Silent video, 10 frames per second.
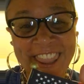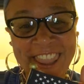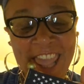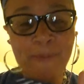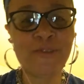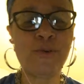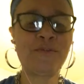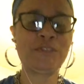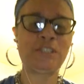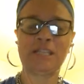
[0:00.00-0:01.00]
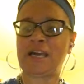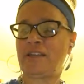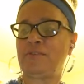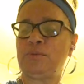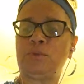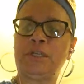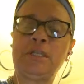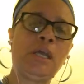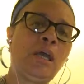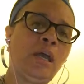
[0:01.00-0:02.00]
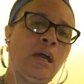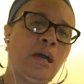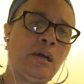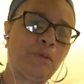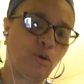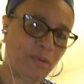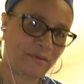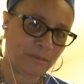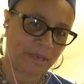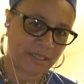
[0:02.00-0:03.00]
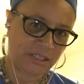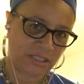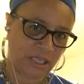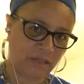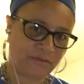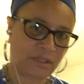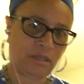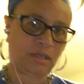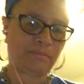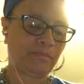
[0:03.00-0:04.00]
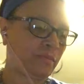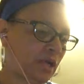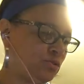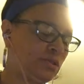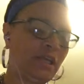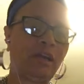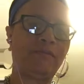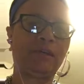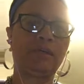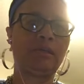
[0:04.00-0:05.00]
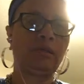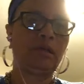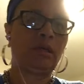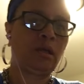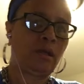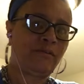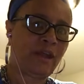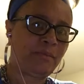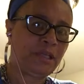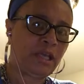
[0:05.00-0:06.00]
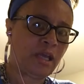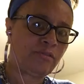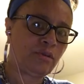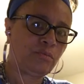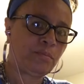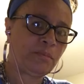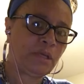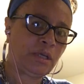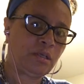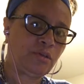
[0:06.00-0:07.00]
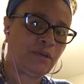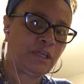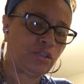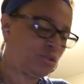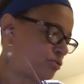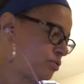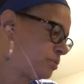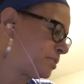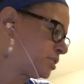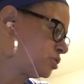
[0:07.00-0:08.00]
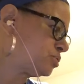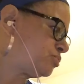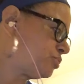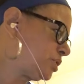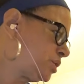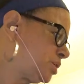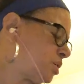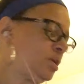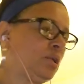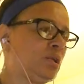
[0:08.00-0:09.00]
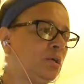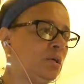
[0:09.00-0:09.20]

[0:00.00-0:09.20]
Happy 4th of July, everyone. I hope everybody's safe. I usually have a family gathering with my grandchildren and my children, and